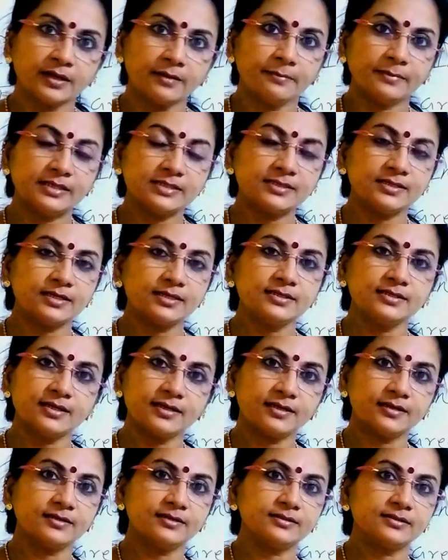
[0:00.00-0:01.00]
message
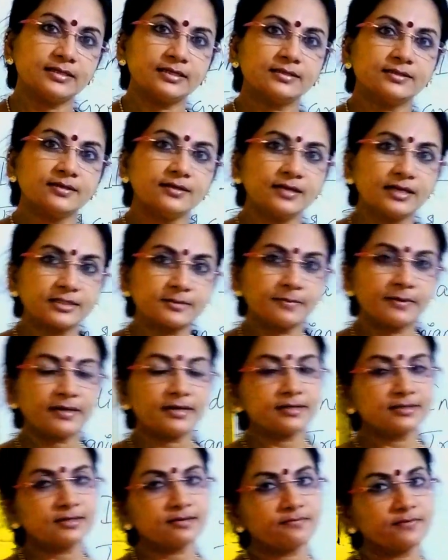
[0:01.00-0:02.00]
that the teacher
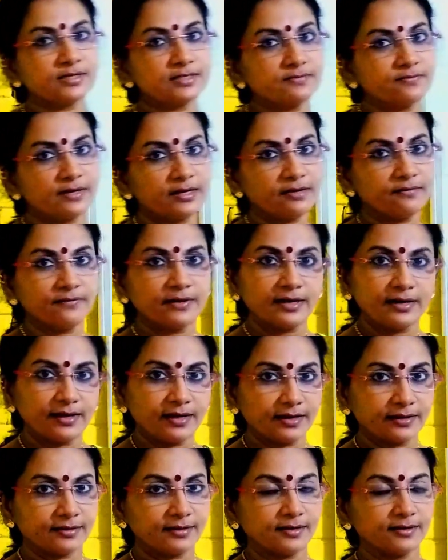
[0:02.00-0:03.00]
explanation was very well
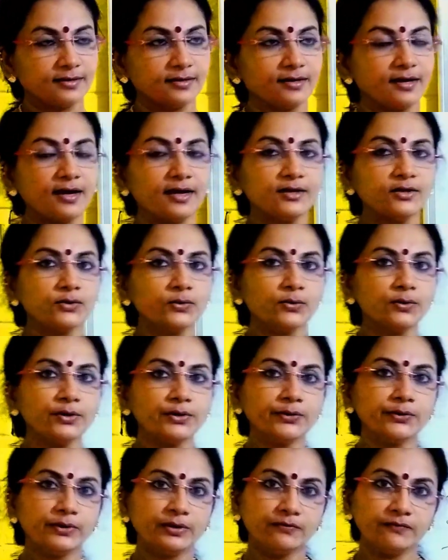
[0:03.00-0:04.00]
like that. I told
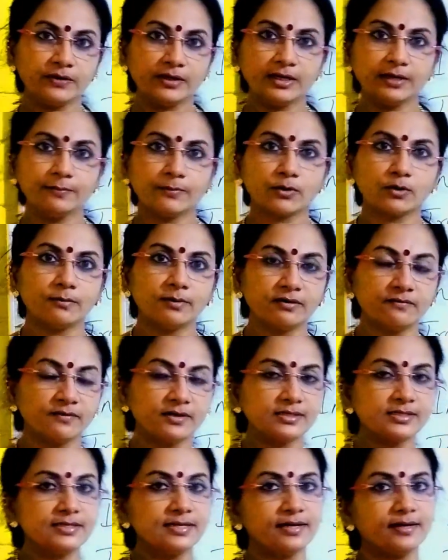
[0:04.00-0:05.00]
you if any problem
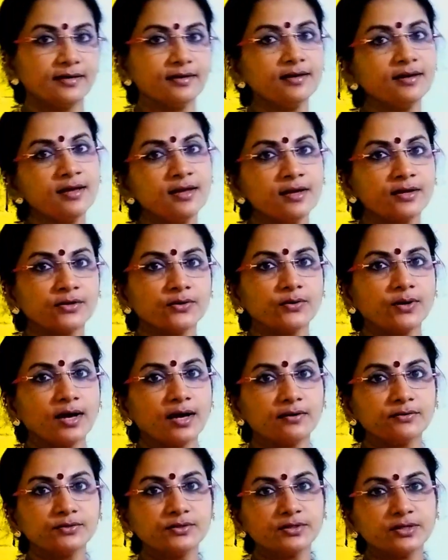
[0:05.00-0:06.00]
was there, you
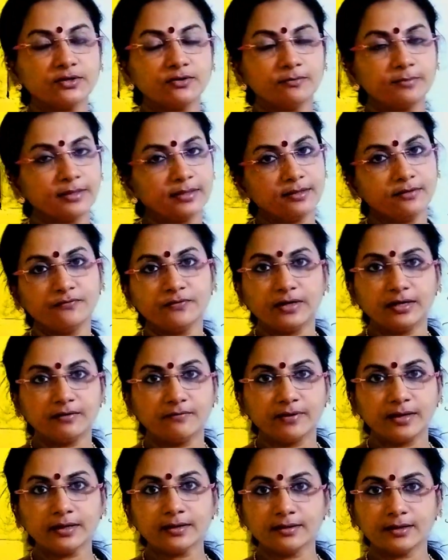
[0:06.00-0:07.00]
have to give me the
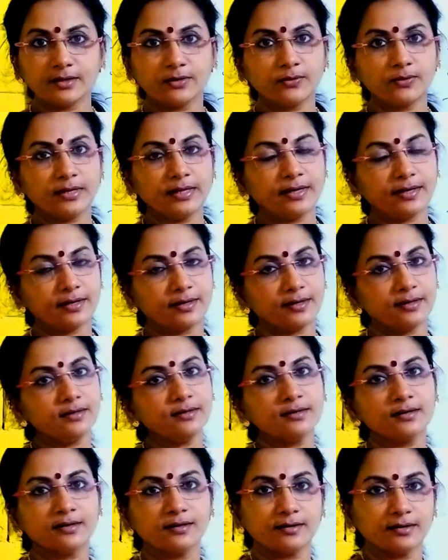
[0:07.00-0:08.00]
feedback, then only I can
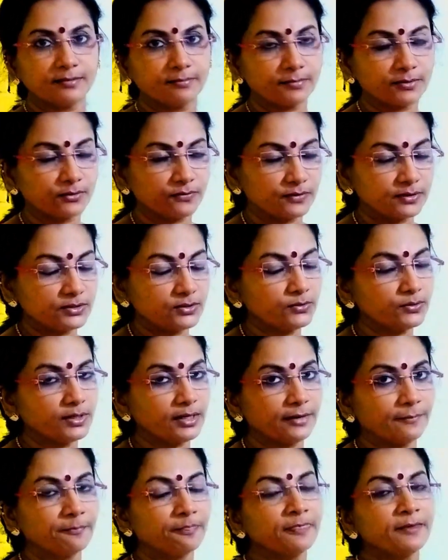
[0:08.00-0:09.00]
improve it.
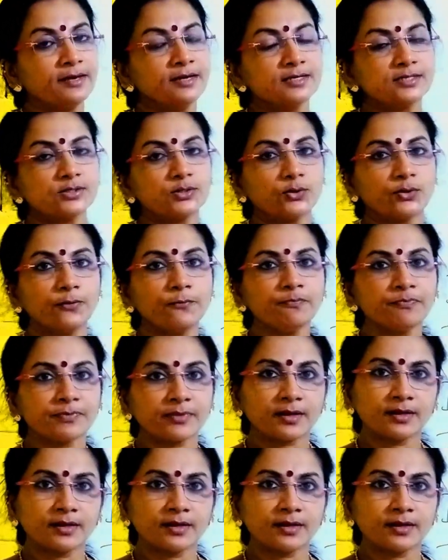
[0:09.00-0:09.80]
Okay. So